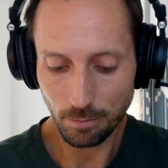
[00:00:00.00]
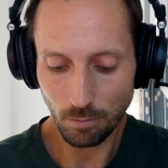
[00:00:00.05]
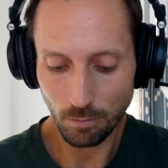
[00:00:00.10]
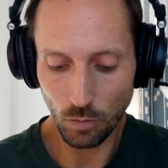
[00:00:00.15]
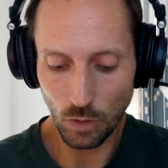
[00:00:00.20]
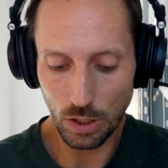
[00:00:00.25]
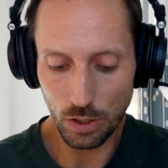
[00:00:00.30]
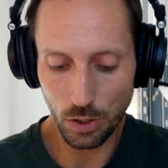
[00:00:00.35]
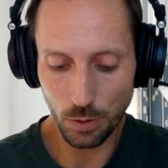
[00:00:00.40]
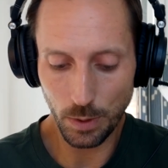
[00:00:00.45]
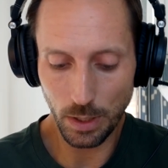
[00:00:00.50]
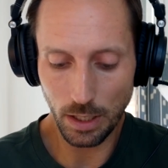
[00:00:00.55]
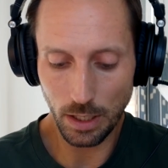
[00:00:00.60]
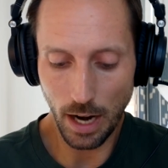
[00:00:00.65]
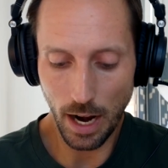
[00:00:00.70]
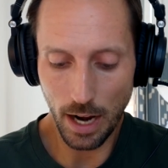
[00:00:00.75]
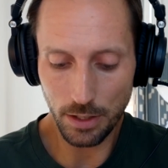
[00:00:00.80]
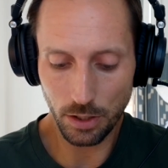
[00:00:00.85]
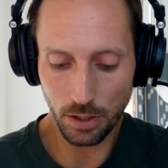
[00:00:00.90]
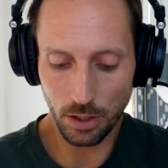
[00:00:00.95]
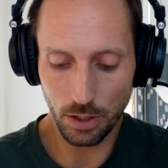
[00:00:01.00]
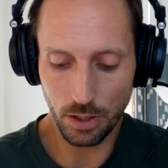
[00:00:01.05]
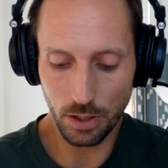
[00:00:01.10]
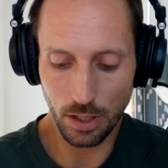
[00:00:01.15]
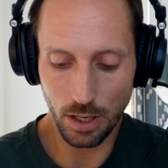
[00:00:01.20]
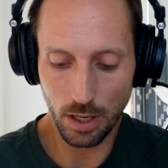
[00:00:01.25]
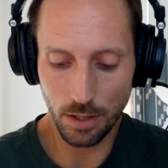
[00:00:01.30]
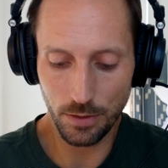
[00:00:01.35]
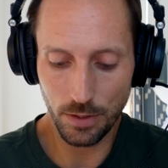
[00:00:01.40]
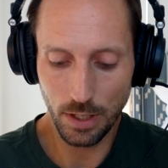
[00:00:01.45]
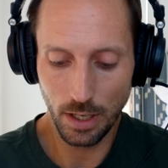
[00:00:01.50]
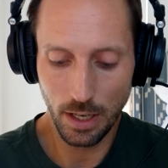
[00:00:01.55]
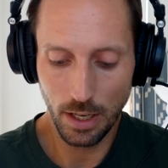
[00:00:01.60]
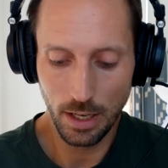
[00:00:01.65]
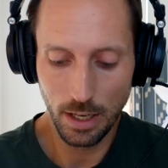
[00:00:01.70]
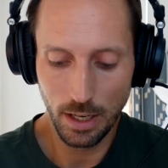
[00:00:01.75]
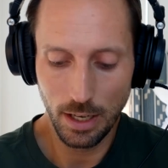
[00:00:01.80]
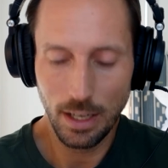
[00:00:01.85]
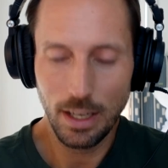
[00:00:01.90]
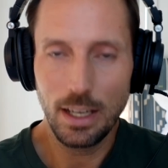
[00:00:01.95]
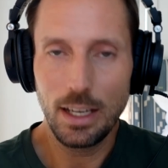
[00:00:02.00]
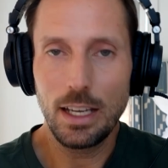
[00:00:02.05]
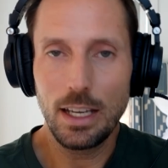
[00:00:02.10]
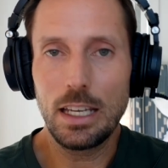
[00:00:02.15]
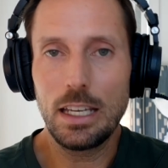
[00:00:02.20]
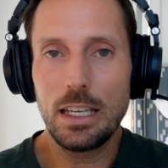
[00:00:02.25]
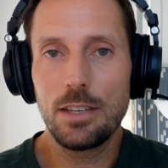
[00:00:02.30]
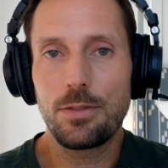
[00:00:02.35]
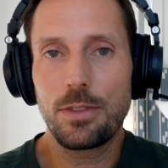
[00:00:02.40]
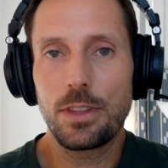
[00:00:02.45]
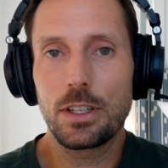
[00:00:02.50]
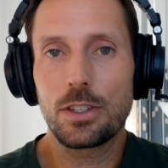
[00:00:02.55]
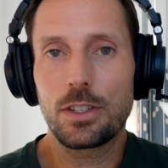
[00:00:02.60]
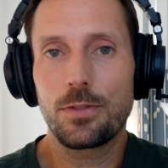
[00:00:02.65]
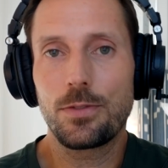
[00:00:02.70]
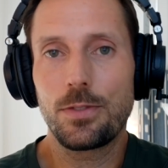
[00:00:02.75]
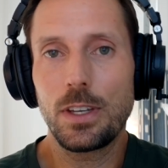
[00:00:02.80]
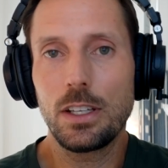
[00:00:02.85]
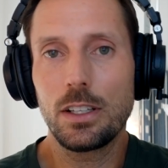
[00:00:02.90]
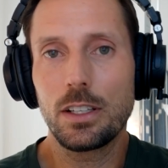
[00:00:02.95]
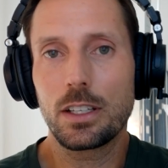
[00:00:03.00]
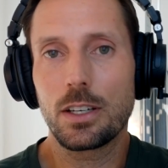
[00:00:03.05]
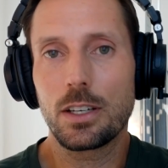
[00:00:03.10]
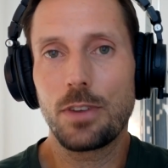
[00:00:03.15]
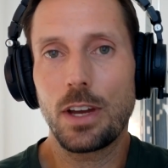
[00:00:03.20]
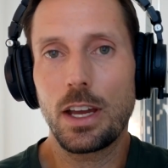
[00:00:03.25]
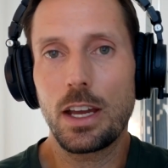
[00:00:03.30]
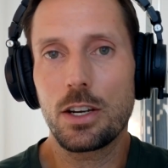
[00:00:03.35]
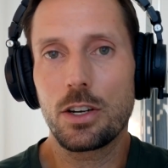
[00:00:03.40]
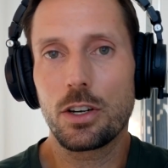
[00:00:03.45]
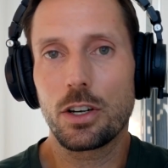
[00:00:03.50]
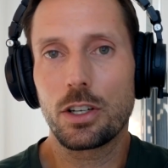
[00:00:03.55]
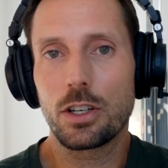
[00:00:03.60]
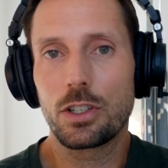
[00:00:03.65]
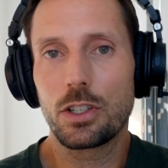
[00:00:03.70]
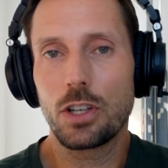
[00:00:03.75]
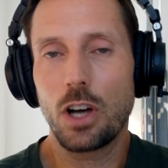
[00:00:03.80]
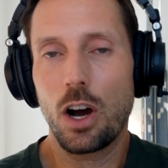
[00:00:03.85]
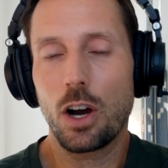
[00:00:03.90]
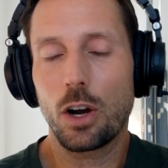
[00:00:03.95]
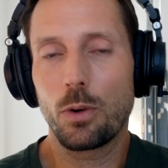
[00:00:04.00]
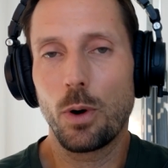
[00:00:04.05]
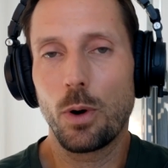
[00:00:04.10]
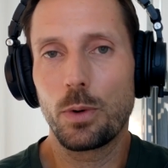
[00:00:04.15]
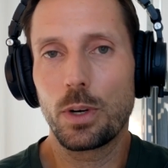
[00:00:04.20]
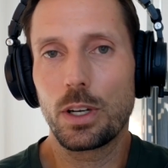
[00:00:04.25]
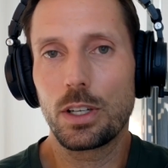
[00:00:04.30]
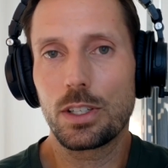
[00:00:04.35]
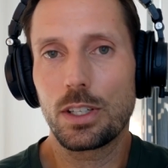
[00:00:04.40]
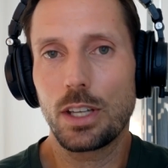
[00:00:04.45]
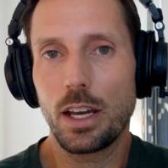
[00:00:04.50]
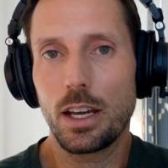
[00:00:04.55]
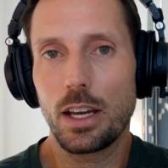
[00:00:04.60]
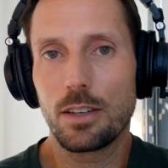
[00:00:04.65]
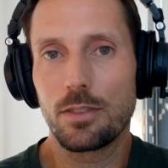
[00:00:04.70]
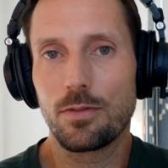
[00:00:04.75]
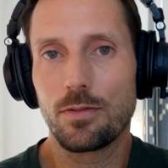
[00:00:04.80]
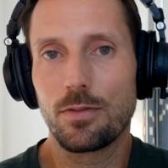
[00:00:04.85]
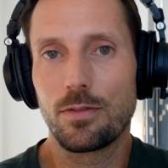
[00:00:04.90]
And so we can ask ourselves, if this feeling of anger could talk, what would it say?